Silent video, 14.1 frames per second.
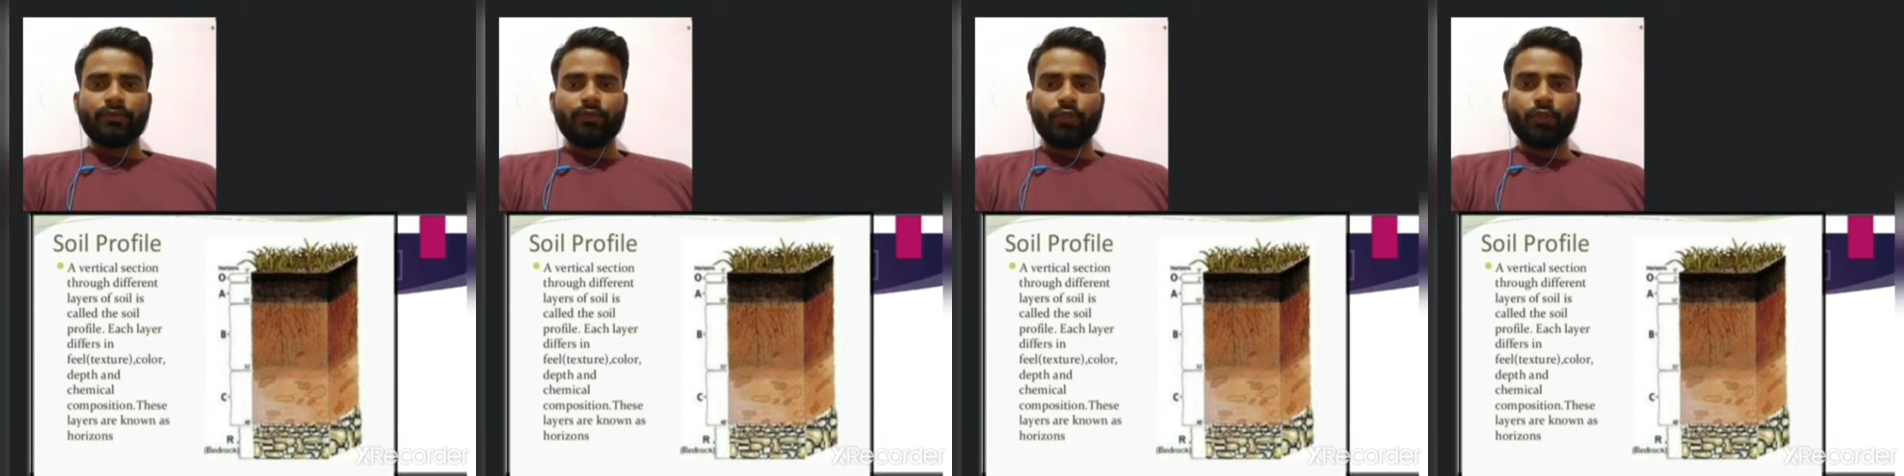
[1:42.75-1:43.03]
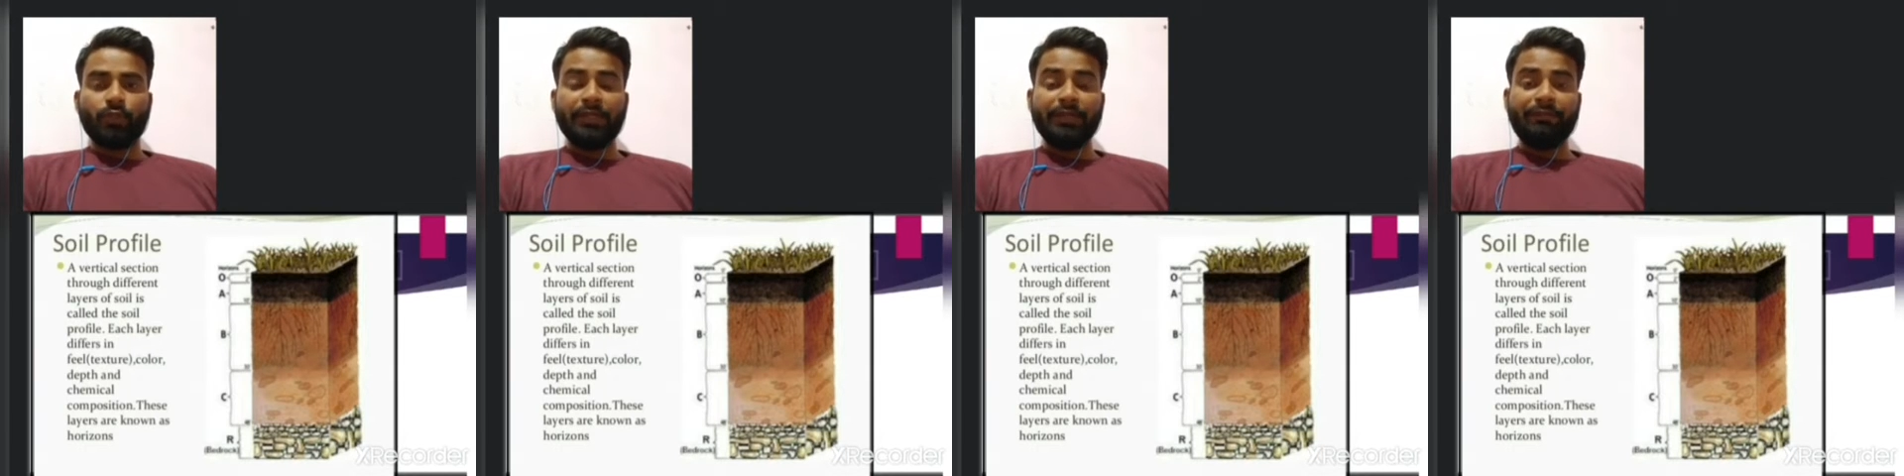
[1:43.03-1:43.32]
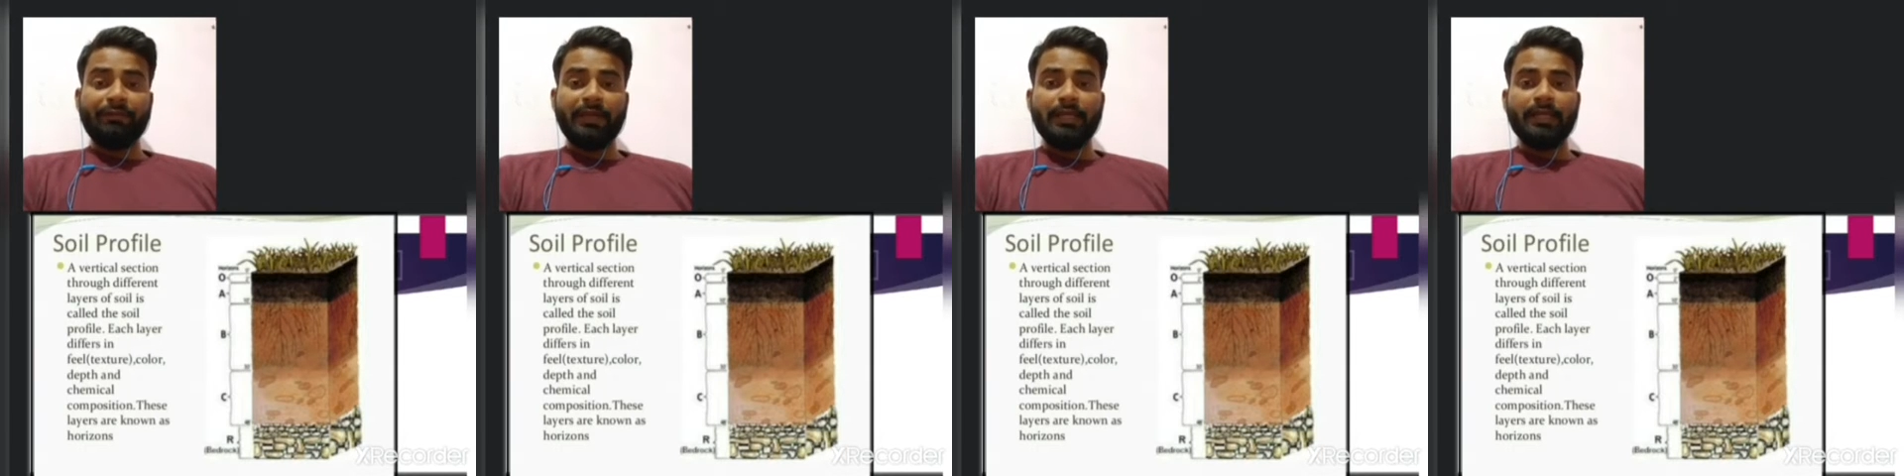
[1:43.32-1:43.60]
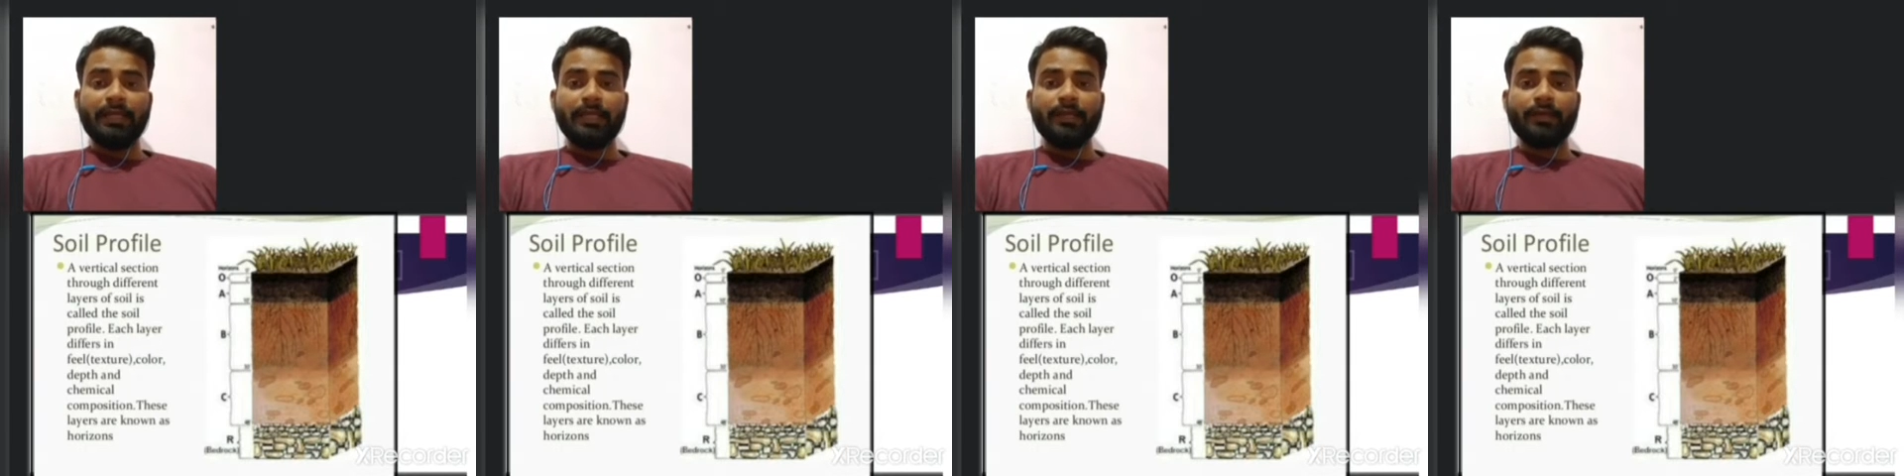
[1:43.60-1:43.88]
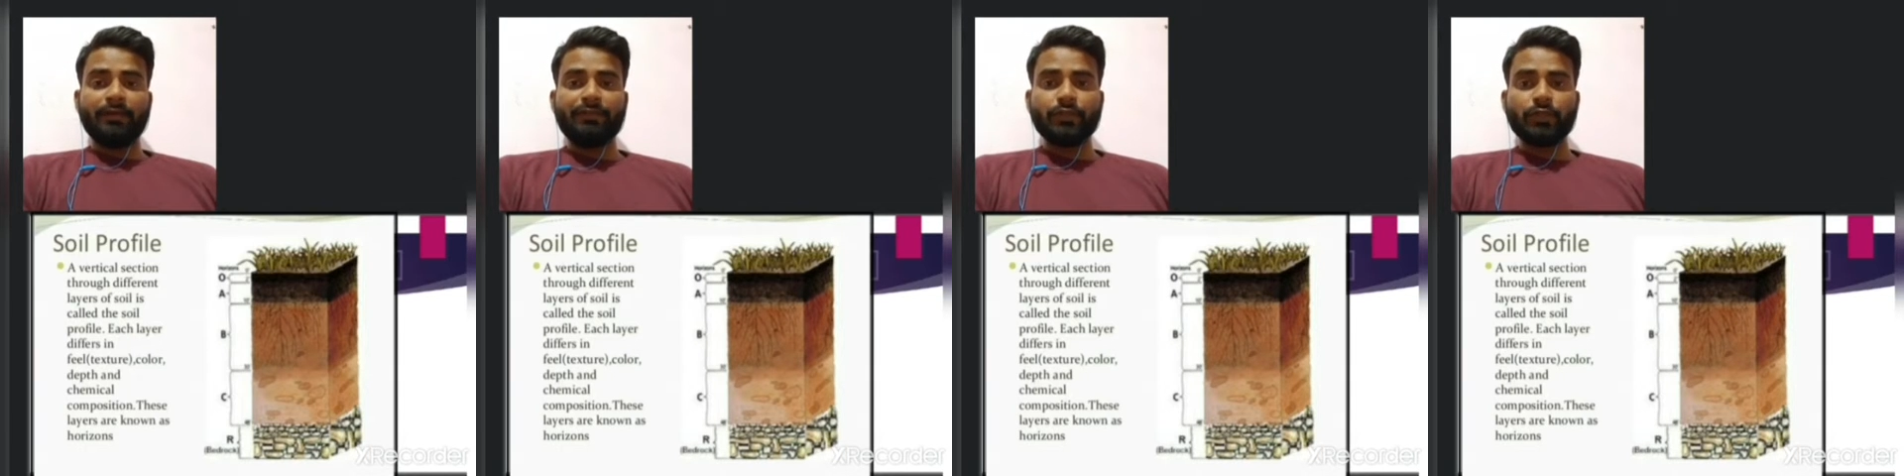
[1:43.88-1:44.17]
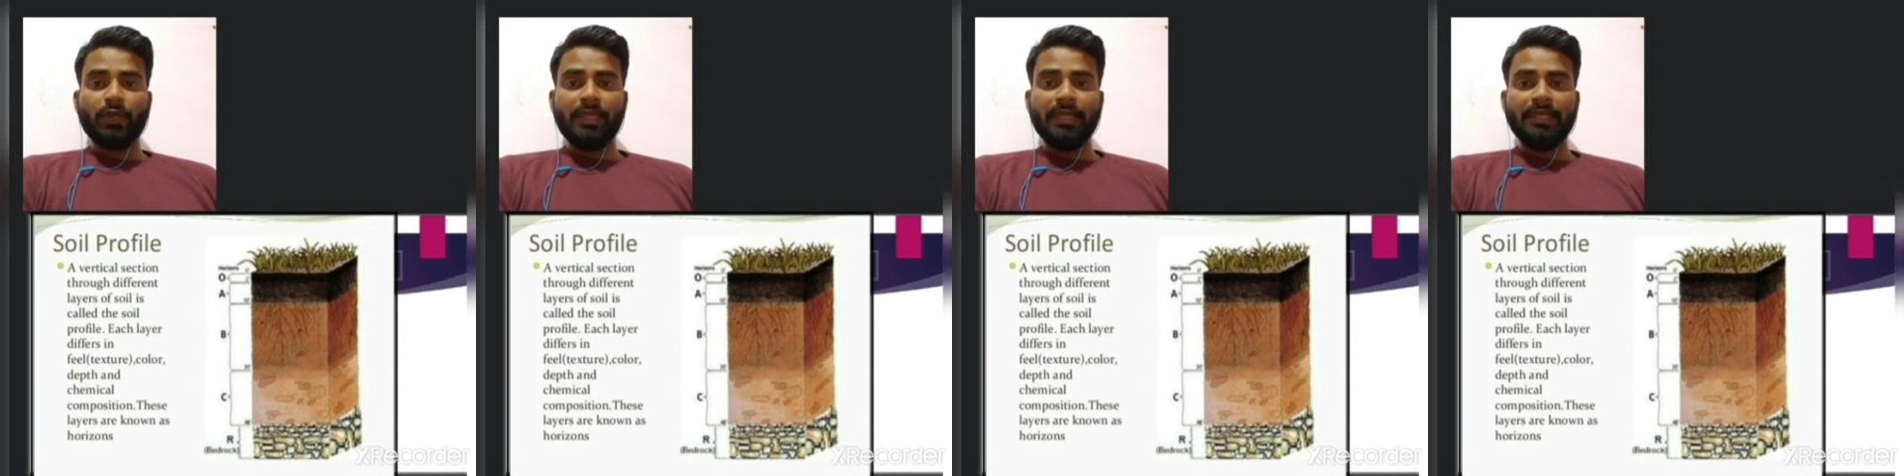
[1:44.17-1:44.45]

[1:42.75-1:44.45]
through different layer of soil